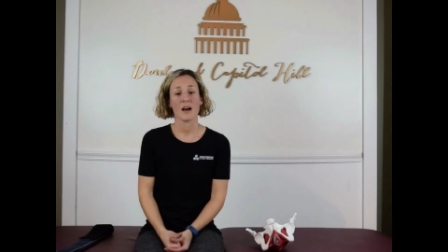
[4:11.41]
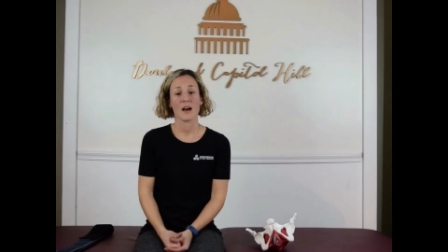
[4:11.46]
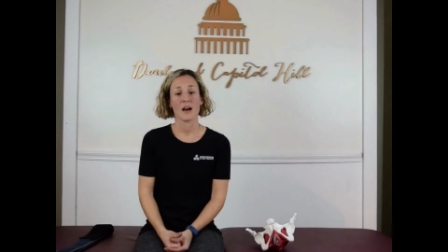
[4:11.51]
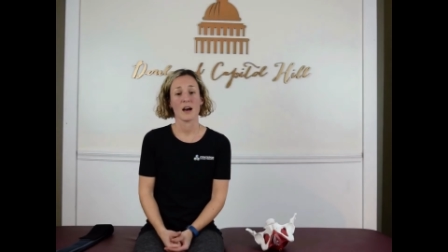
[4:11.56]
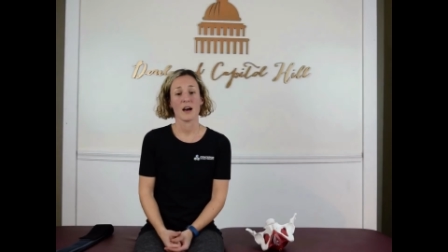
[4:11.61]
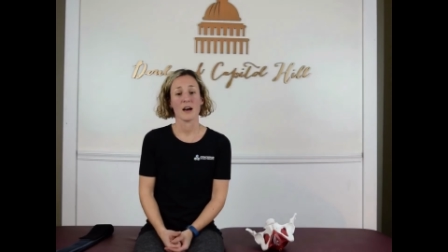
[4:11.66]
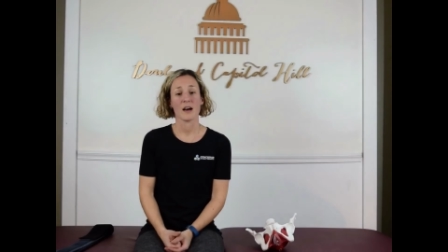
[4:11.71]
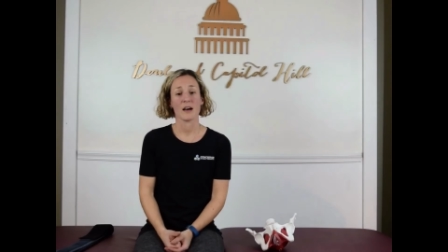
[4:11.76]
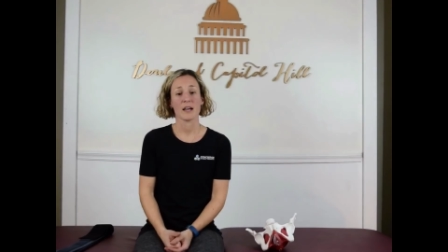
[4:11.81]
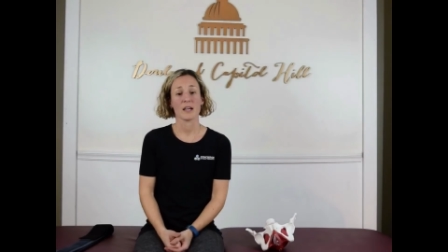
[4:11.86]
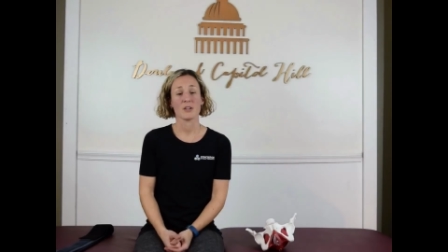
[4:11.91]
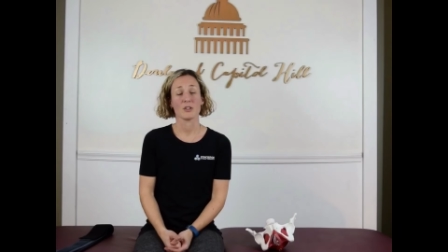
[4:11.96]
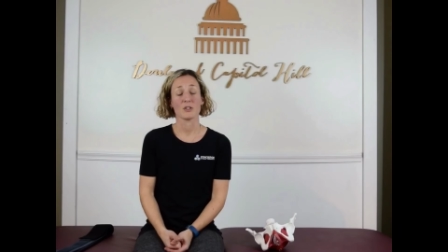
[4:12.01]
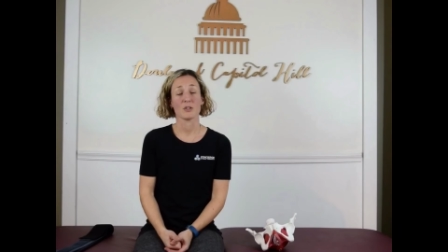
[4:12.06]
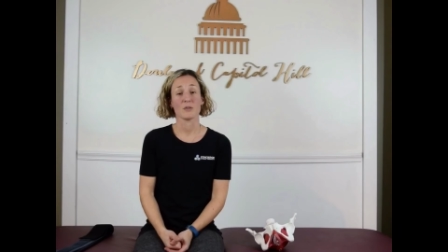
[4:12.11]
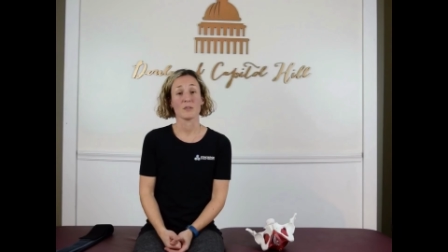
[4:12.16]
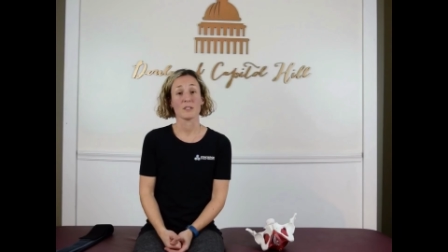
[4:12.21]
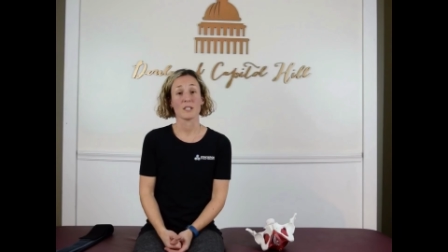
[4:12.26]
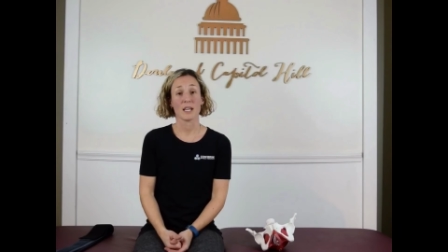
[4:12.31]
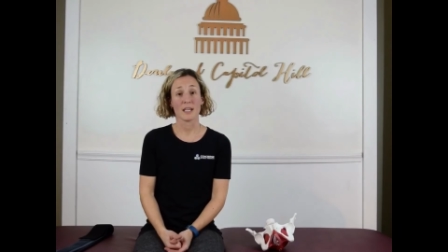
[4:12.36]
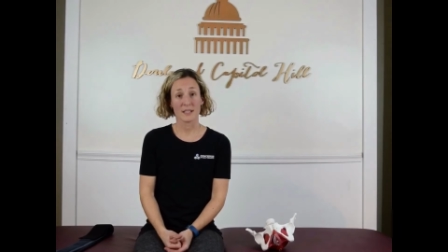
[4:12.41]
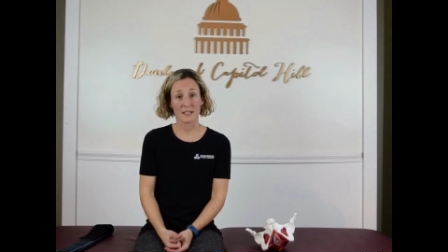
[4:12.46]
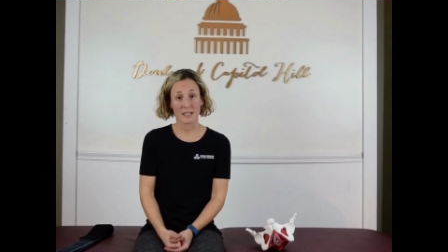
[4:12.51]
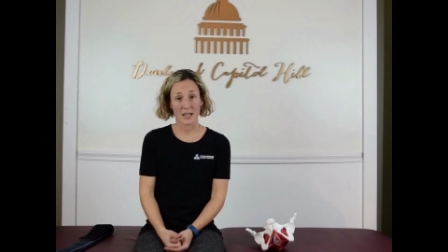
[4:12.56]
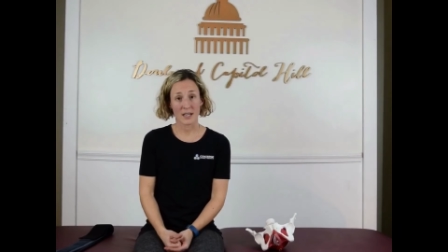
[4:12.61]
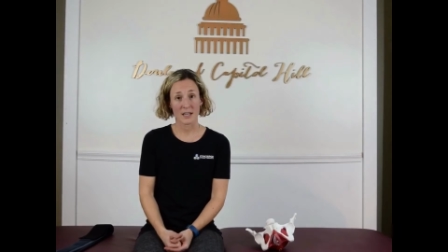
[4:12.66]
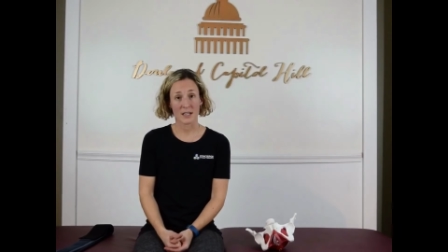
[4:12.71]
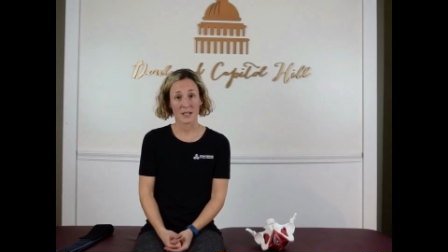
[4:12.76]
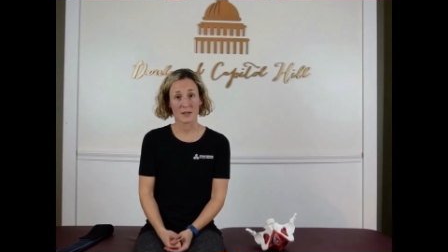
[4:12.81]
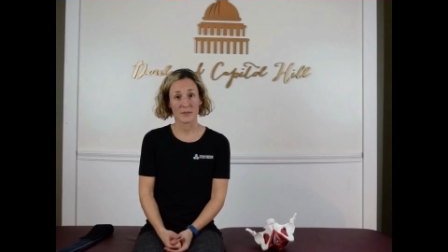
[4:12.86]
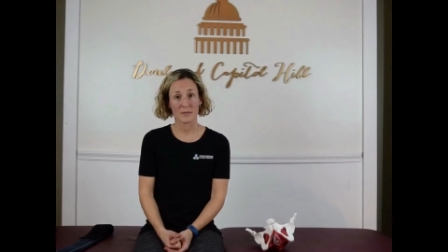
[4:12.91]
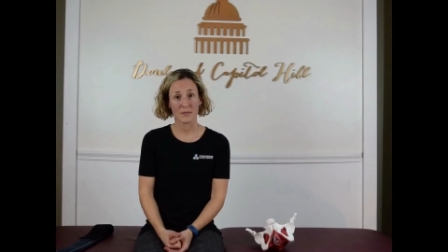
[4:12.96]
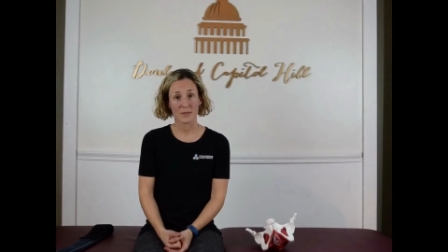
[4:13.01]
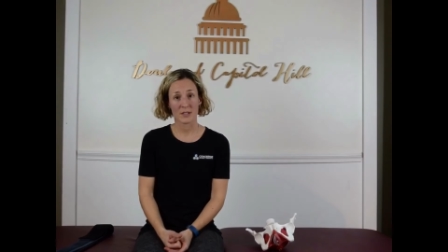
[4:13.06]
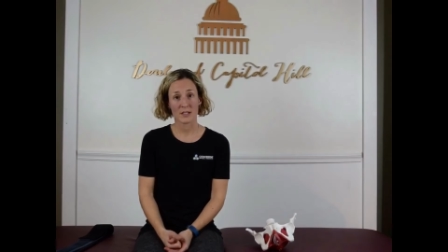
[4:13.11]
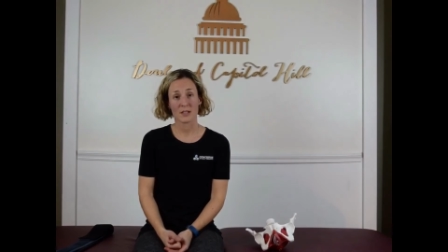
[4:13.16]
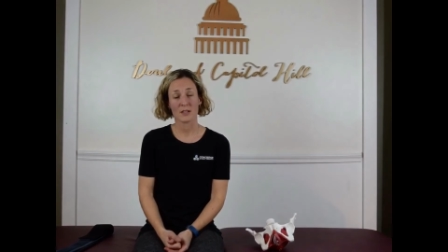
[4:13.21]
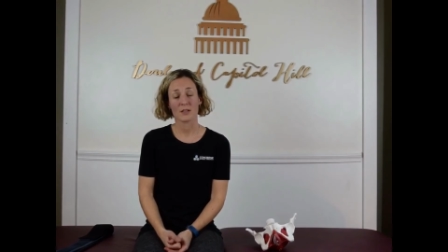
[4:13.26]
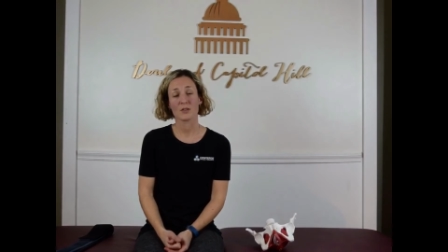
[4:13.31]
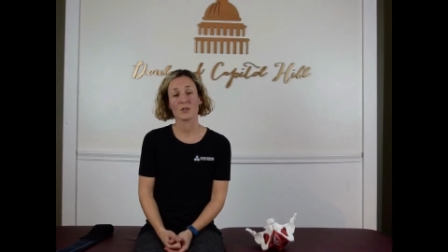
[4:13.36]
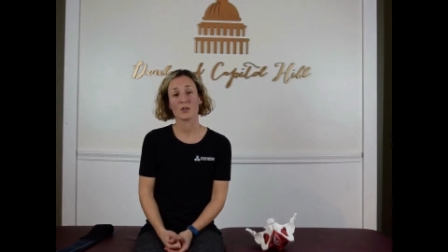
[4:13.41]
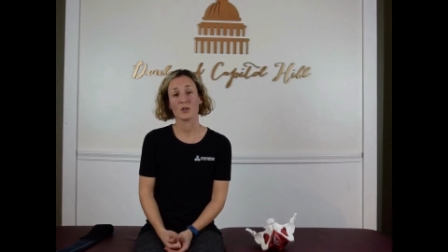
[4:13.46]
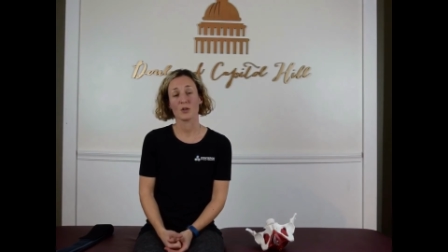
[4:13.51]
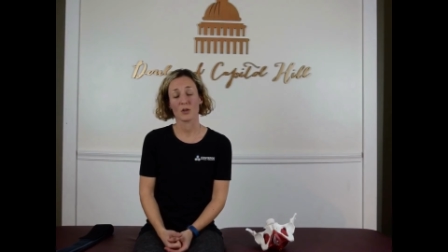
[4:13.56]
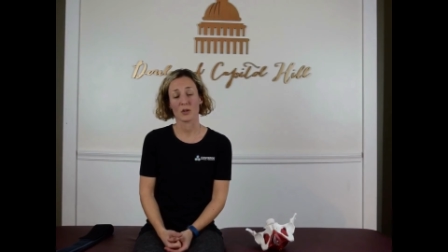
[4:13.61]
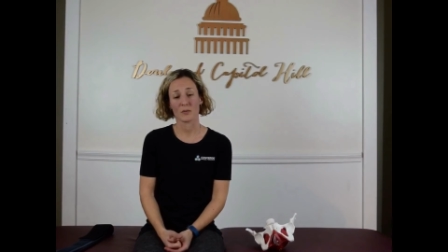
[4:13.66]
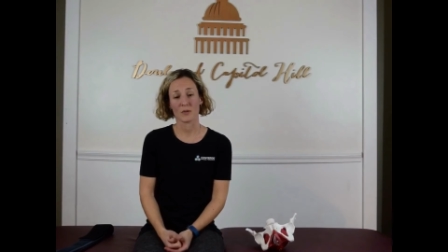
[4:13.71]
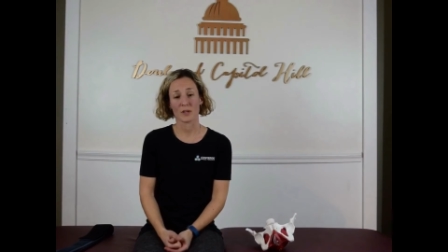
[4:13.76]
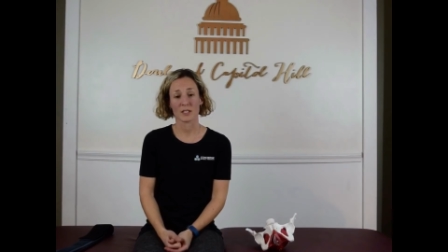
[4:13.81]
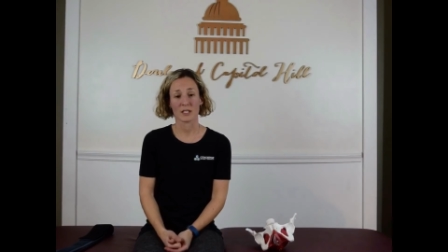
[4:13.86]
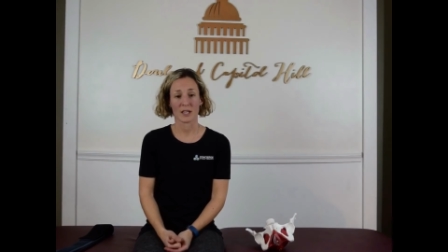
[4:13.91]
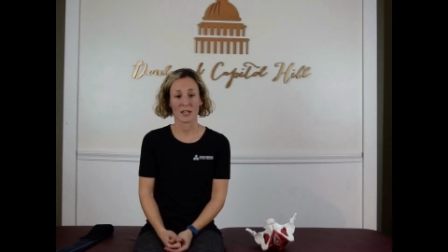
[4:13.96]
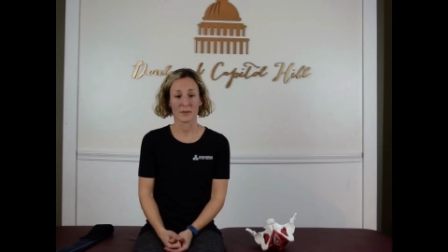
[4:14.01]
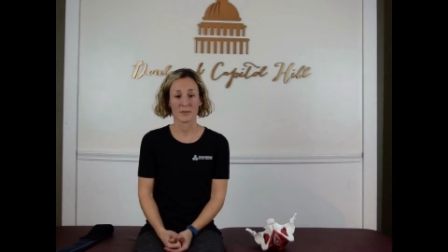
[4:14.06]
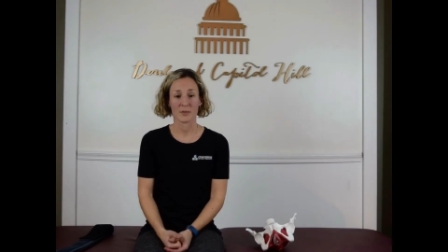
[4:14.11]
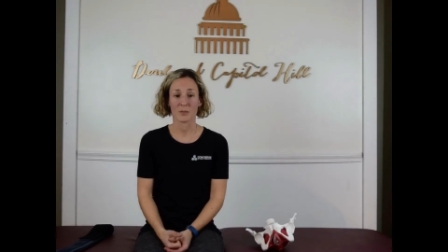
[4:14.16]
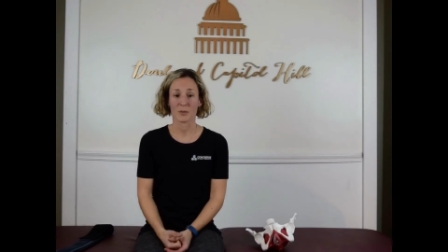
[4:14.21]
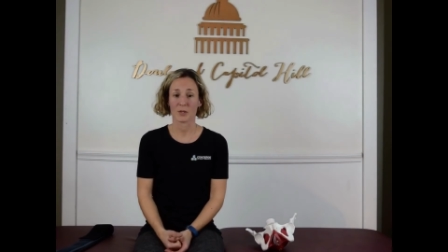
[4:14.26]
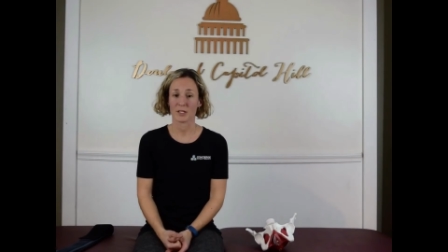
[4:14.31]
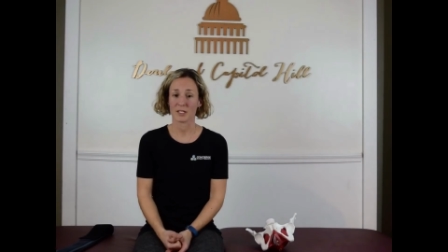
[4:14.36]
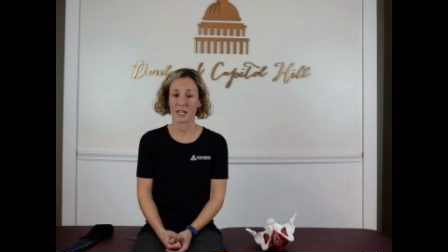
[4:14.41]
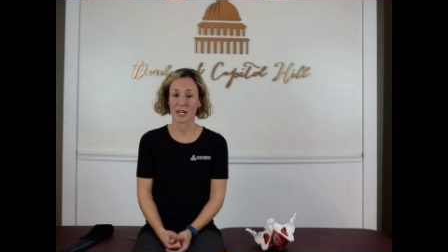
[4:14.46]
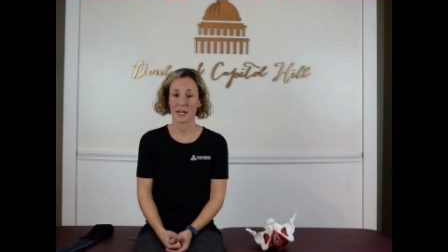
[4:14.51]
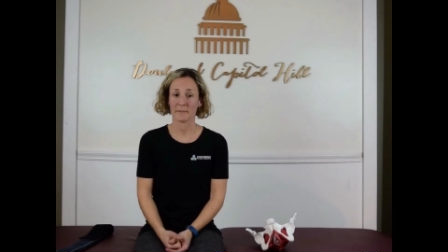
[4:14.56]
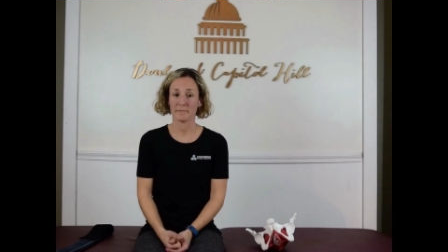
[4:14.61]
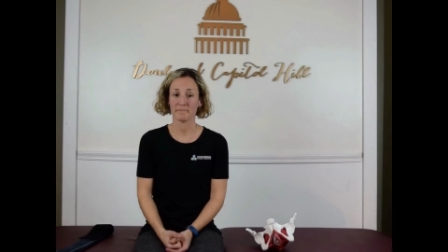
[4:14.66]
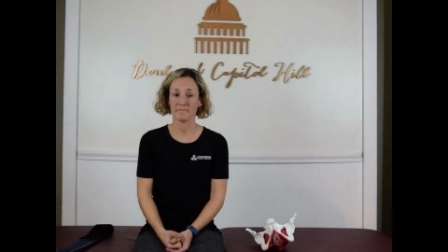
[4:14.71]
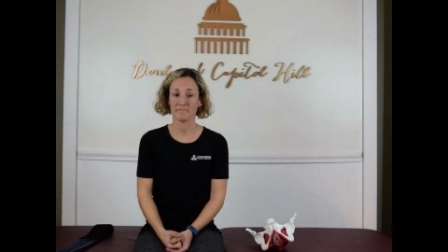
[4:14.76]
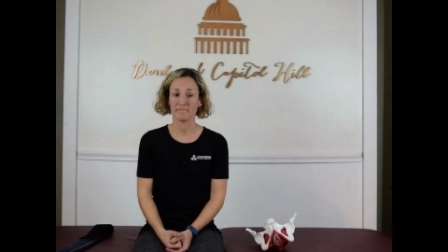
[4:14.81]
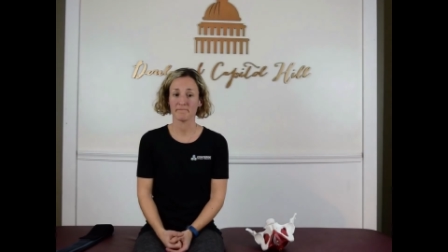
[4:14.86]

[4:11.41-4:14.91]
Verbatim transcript: Uh, and do ten times, two to three times per day.